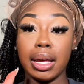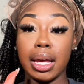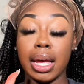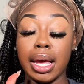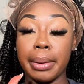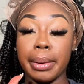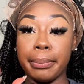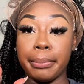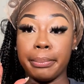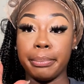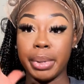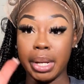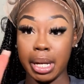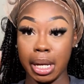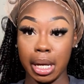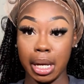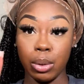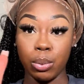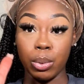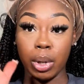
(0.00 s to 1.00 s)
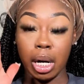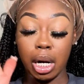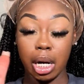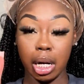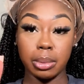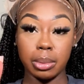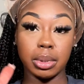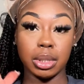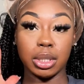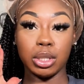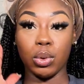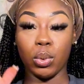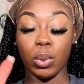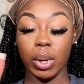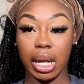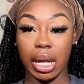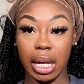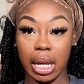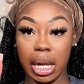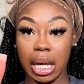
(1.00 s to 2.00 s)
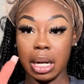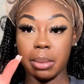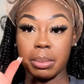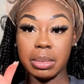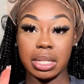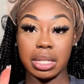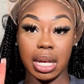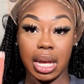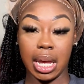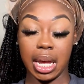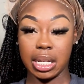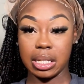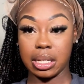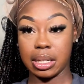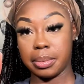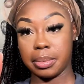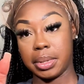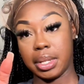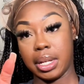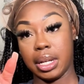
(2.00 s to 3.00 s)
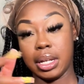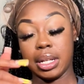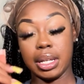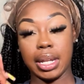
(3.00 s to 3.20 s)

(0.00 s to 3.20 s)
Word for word: am big when it comes to wig, and I'm gonna tell y'all something.